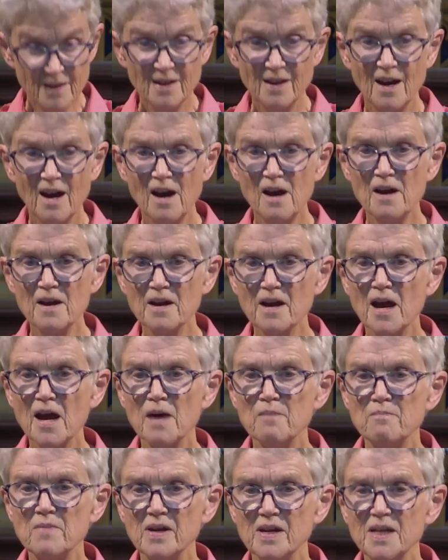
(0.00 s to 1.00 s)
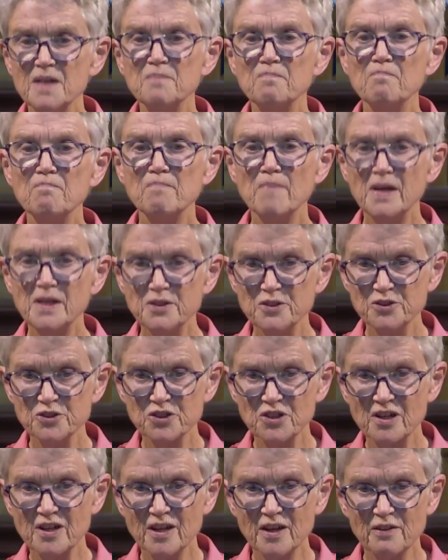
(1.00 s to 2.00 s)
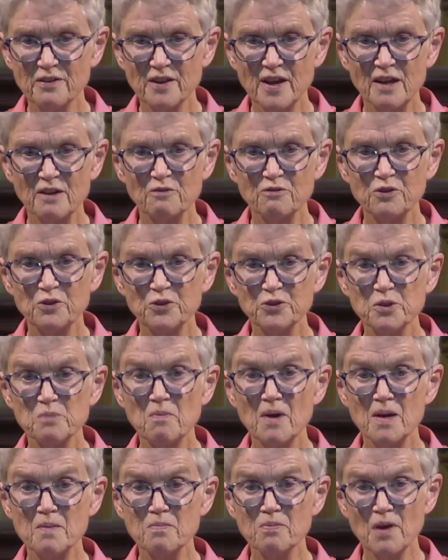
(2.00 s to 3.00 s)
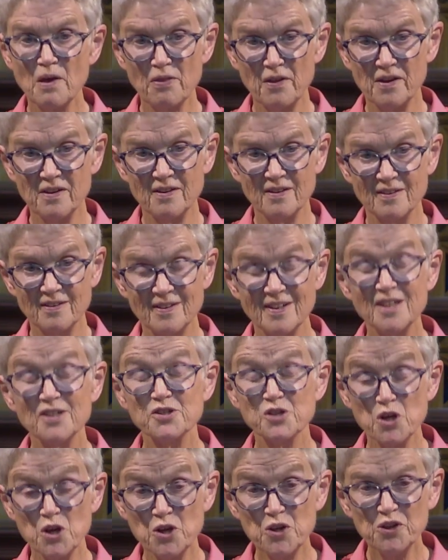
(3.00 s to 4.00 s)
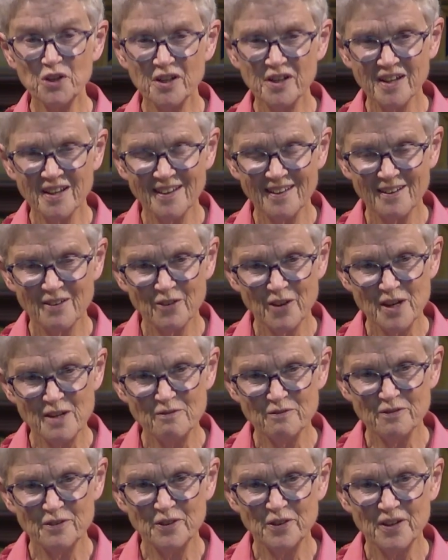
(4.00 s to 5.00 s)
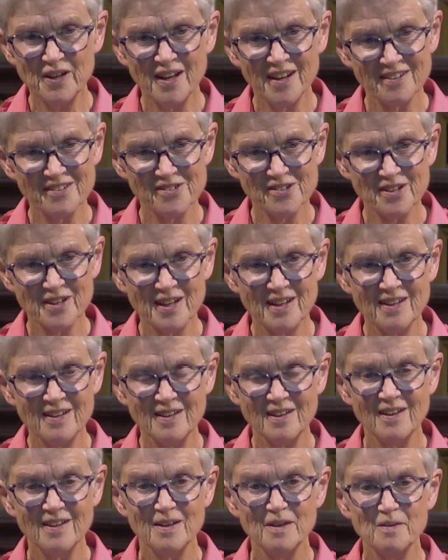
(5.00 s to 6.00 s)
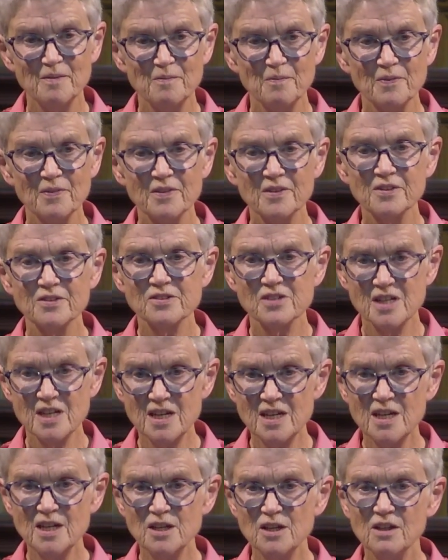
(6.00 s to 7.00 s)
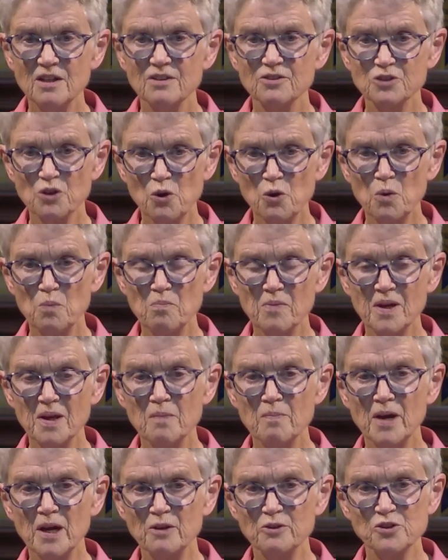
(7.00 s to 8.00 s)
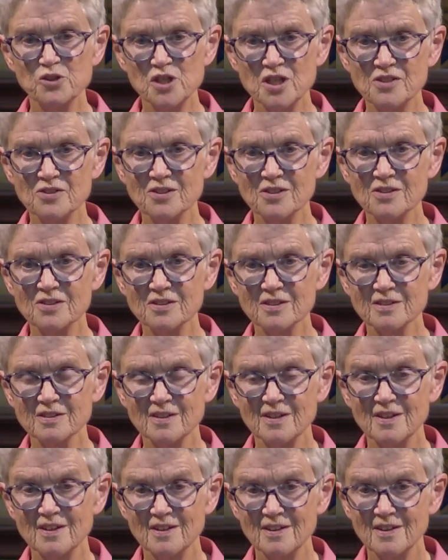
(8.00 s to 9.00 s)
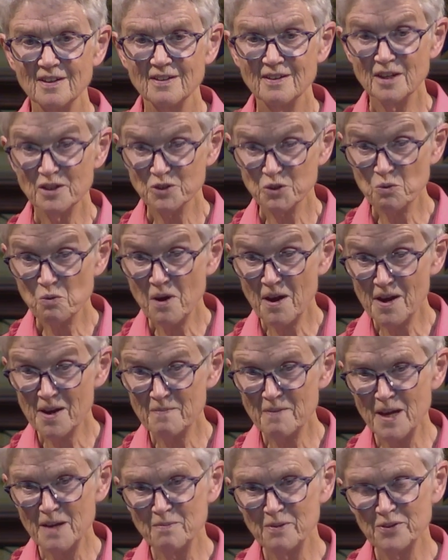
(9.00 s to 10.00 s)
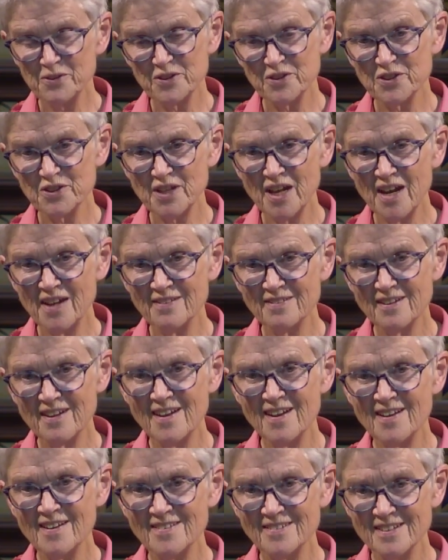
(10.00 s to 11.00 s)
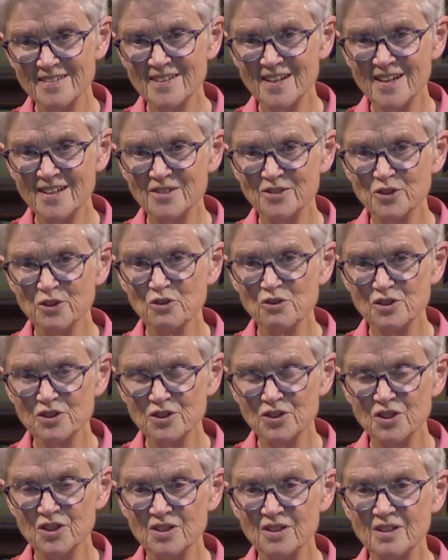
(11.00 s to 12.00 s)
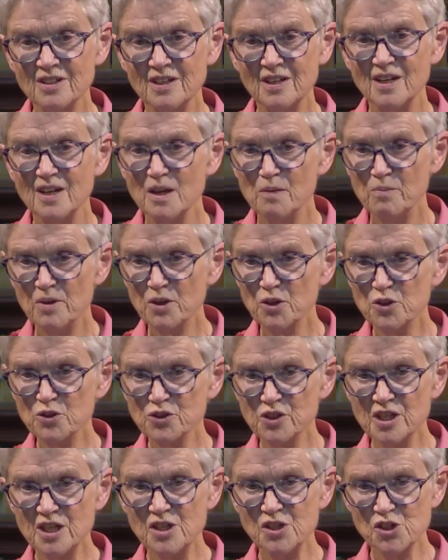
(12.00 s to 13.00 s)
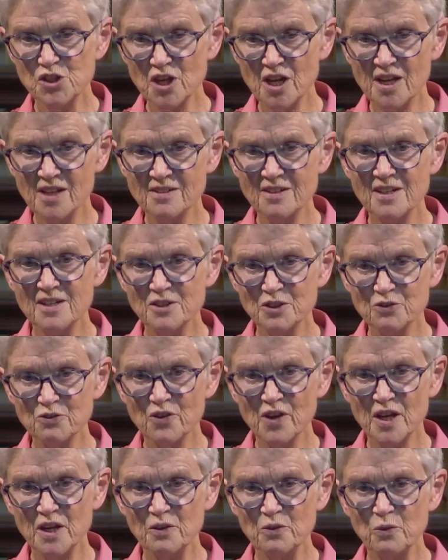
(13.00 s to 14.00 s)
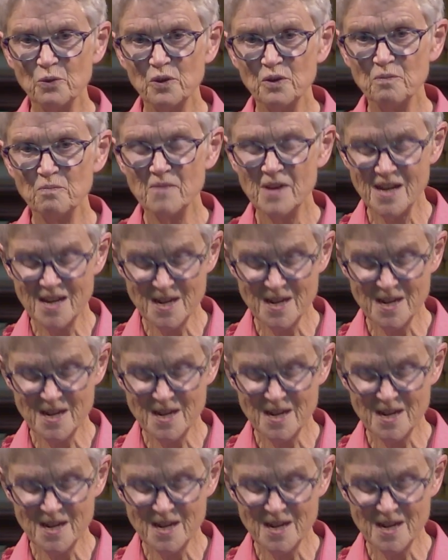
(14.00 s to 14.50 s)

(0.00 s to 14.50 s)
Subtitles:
I am immensely thankful to my brother, eternally grateful actually, that he told me about Jesus. That's why I'm able to stand here today as a Christian, because he shared his faith with me.